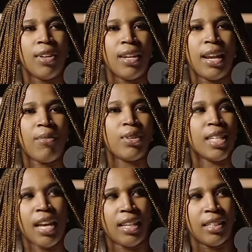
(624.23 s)
never
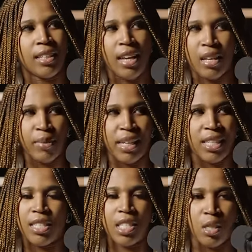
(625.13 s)
say anything to anybody,
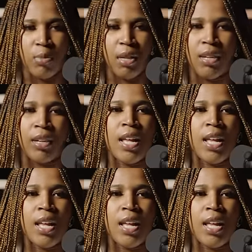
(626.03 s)
just disappear.